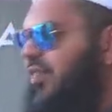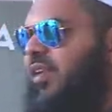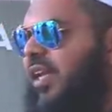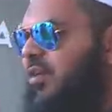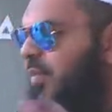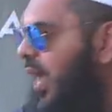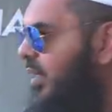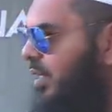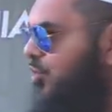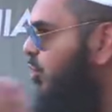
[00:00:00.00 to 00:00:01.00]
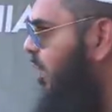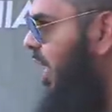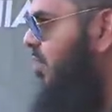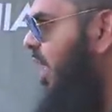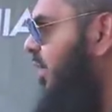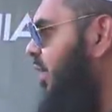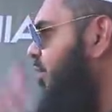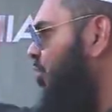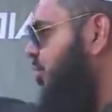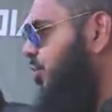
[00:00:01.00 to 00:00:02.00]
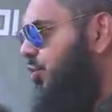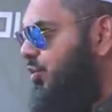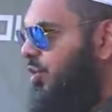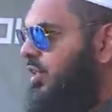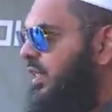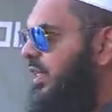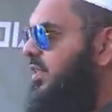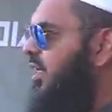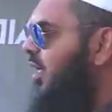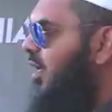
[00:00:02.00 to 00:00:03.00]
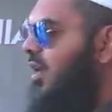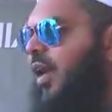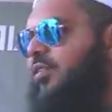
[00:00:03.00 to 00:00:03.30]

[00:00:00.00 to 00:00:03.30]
even any bad deeds you may have had get turned into good deeds.